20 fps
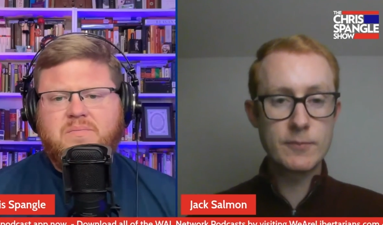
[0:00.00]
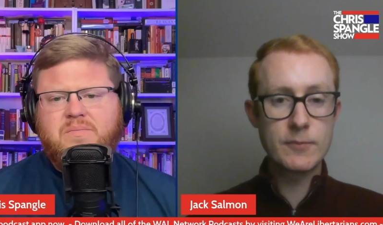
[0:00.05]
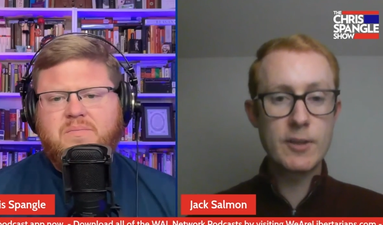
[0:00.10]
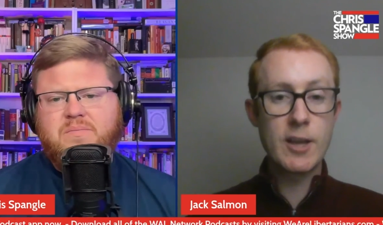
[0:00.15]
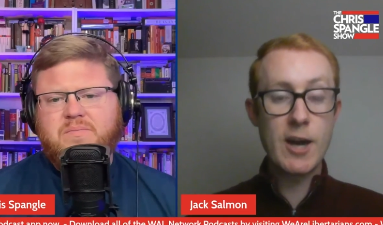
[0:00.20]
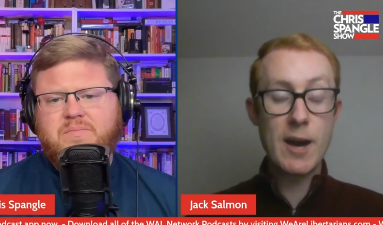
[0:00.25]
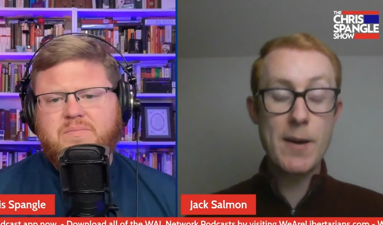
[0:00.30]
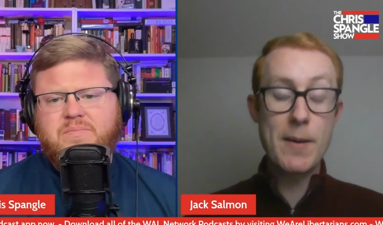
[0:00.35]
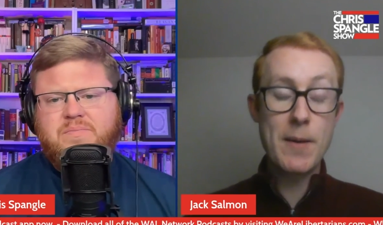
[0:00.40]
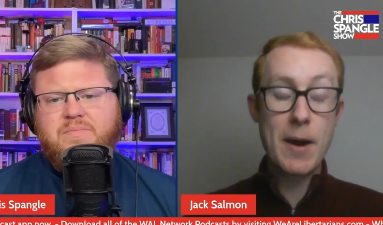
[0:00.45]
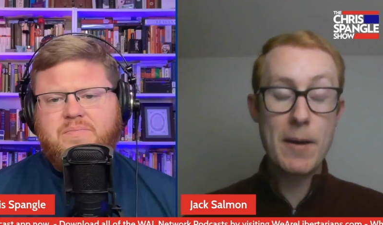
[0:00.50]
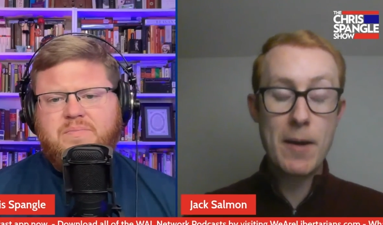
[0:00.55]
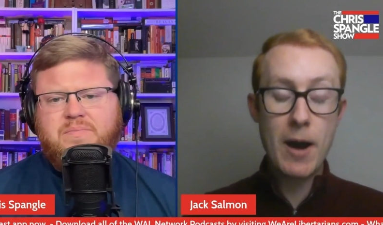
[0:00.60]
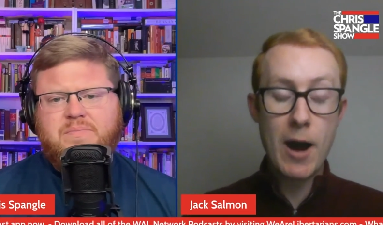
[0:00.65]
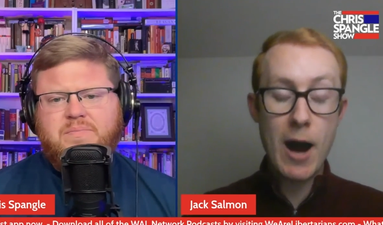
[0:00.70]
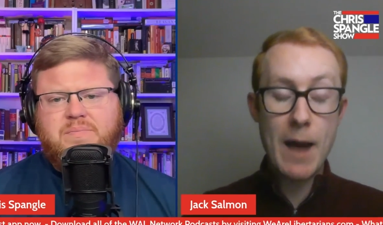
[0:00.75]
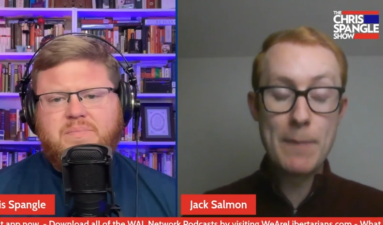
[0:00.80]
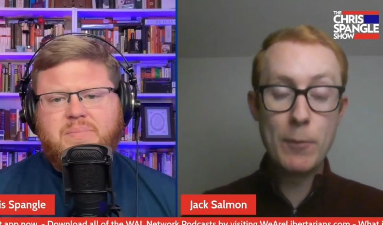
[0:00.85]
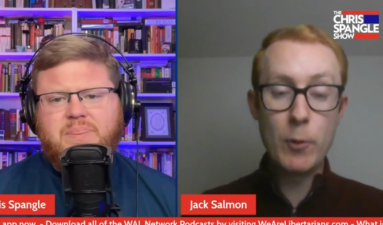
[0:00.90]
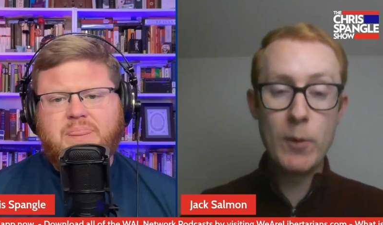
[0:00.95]
Speaker 1: Yeah,
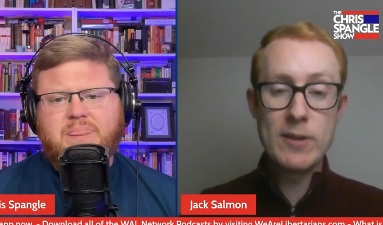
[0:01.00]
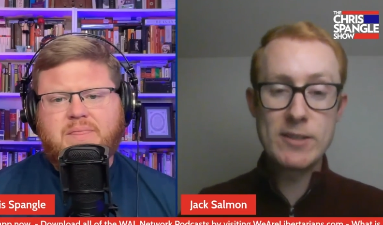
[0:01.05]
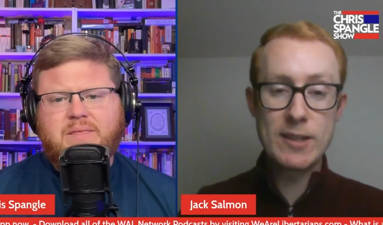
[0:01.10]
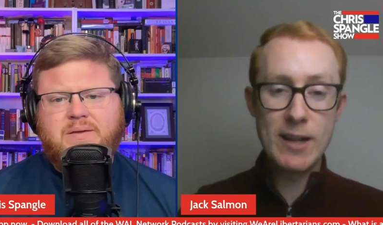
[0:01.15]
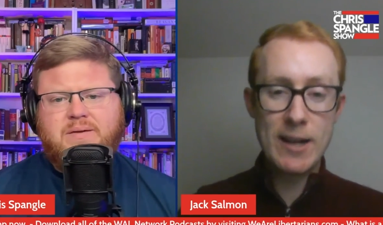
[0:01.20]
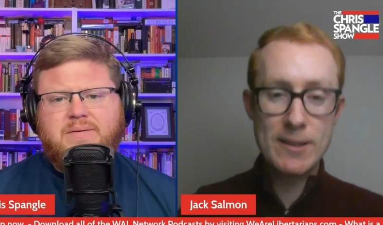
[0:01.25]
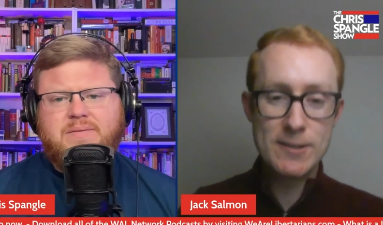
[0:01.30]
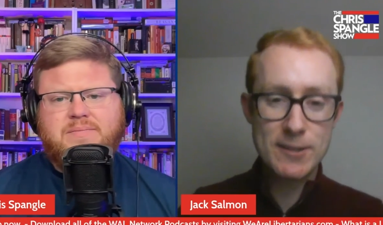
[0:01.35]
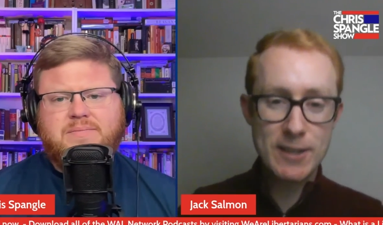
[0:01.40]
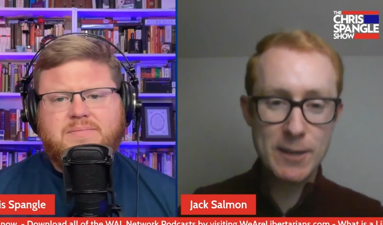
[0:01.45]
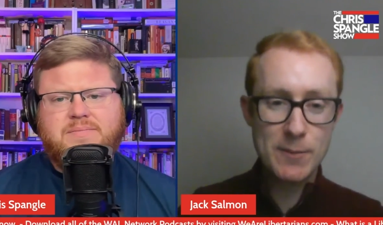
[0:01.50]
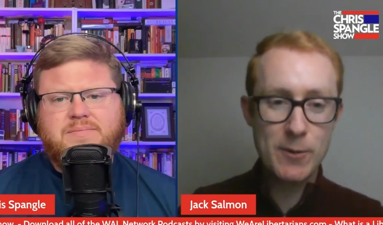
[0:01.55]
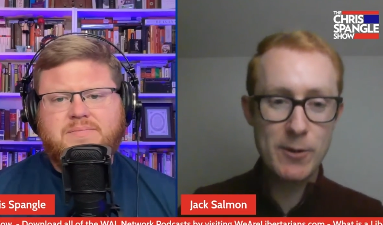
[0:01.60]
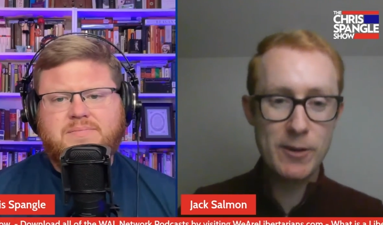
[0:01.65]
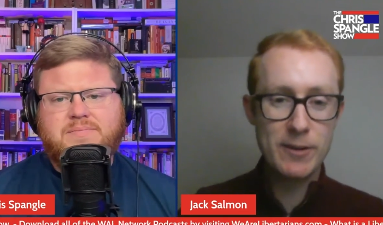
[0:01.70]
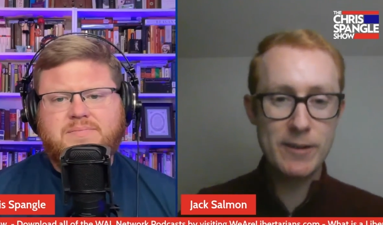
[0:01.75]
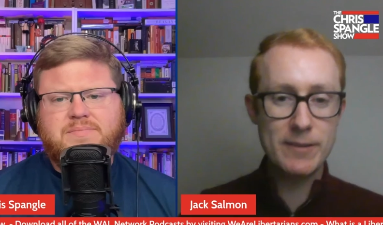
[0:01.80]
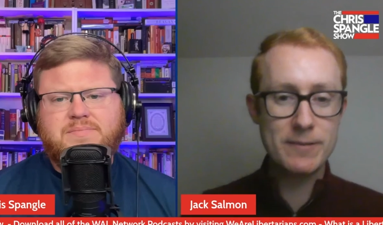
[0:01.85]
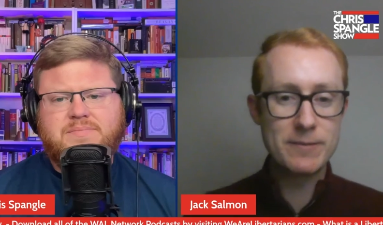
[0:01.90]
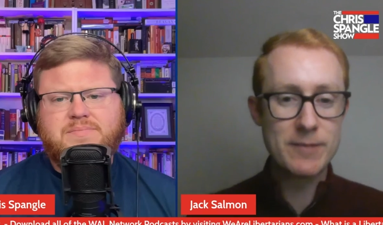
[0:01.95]
I, am always glad to come
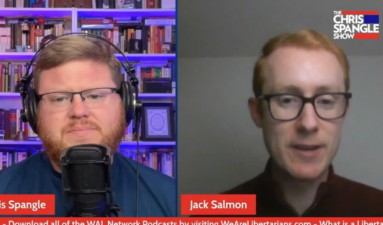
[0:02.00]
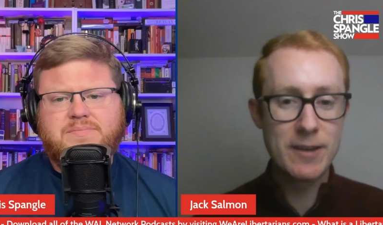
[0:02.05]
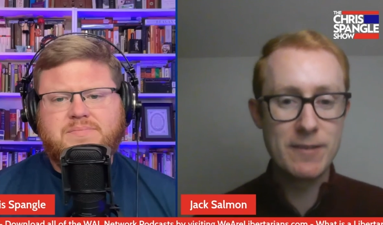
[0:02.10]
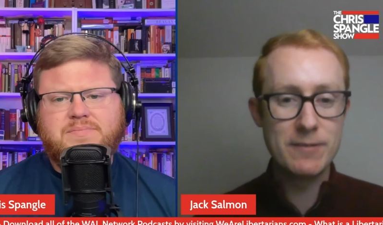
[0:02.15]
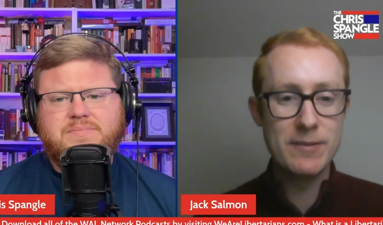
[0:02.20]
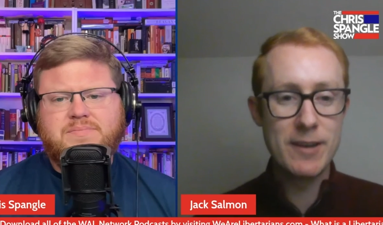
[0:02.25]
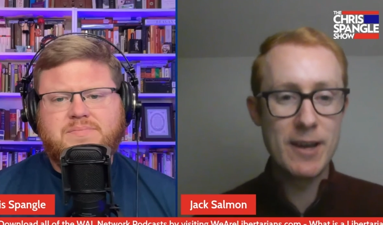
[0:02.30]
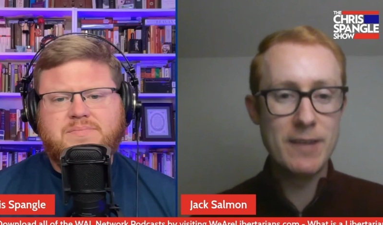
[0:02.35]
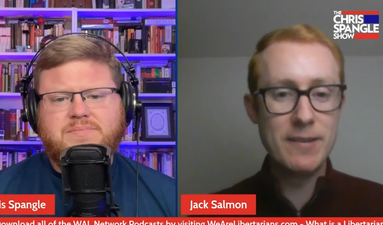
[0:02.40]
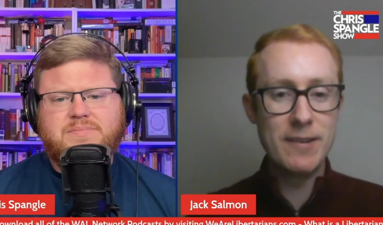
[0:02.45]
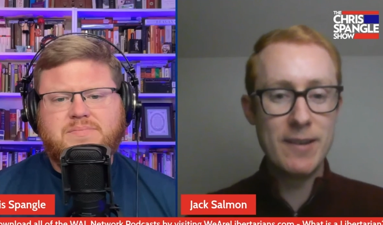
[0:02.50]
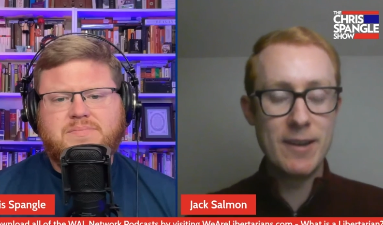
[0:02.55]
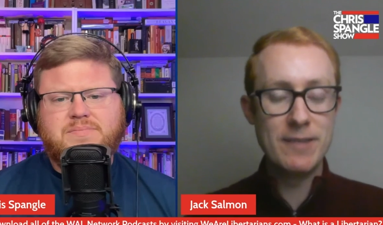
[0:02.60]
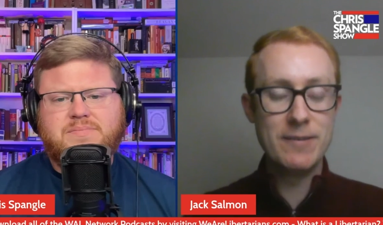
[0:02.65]
on and and and,